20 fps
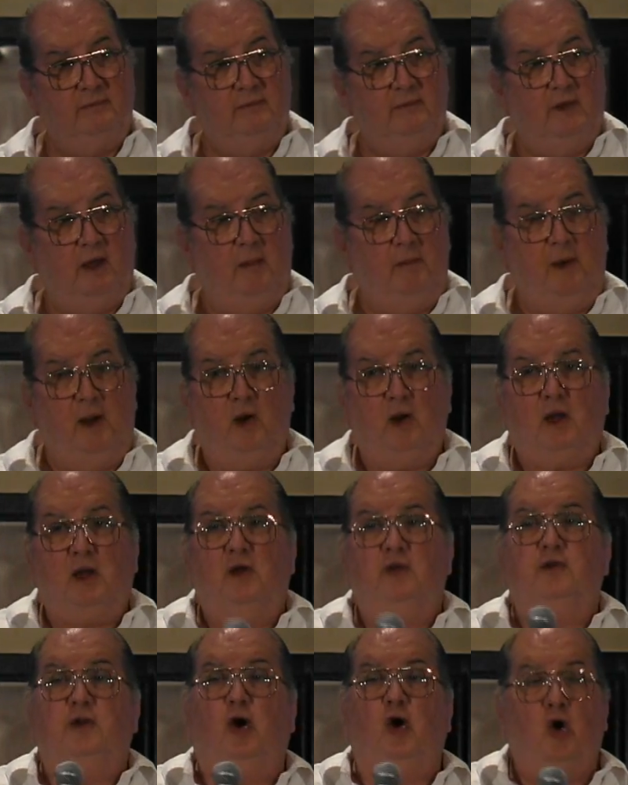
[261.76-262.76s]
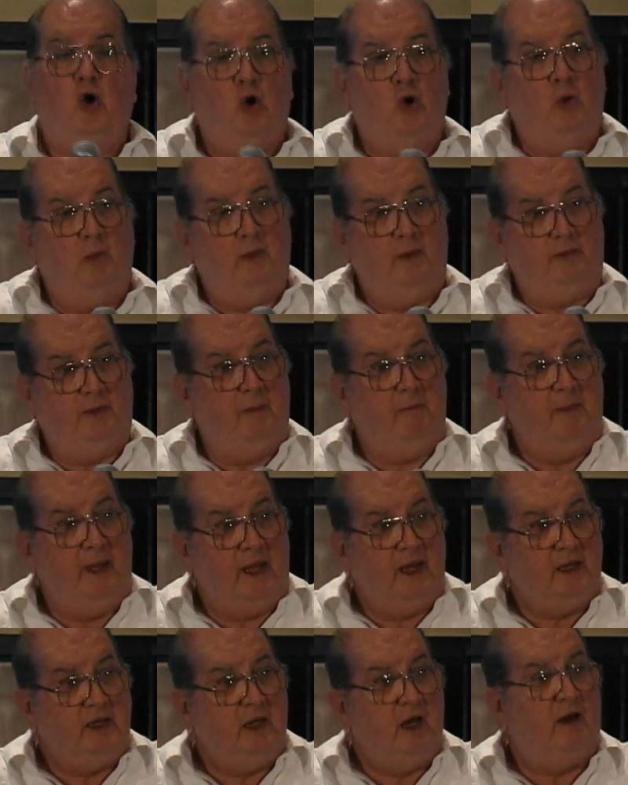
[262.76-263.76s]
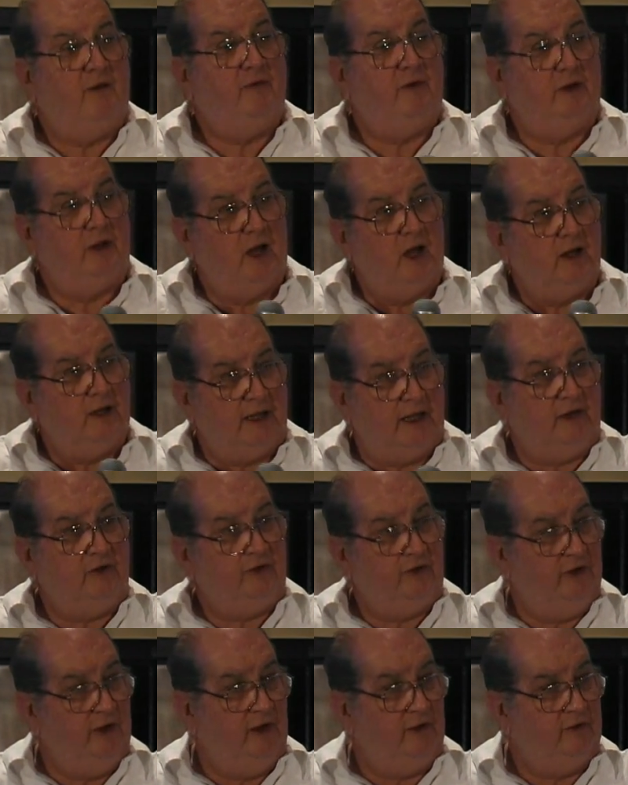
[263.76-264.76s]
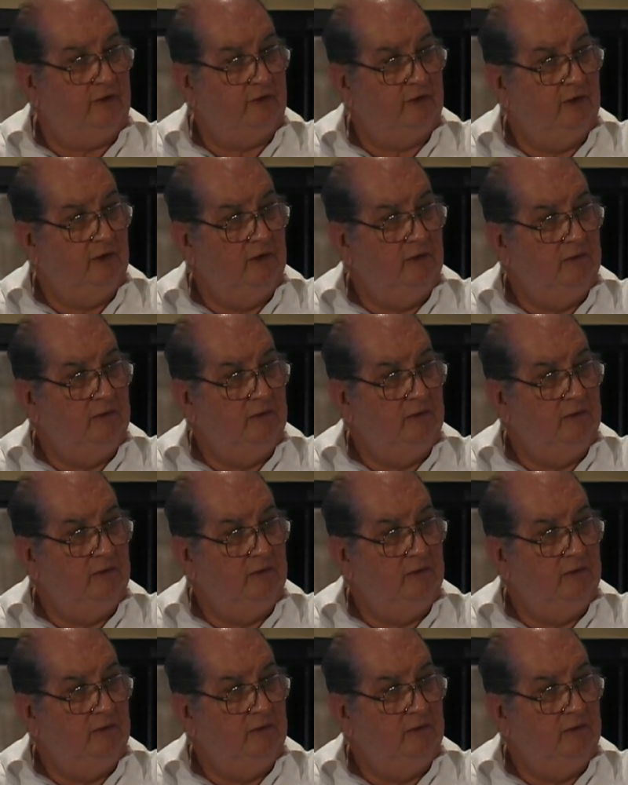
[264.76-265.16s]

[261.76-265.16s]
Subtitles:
America is the home of the man of lawlessness.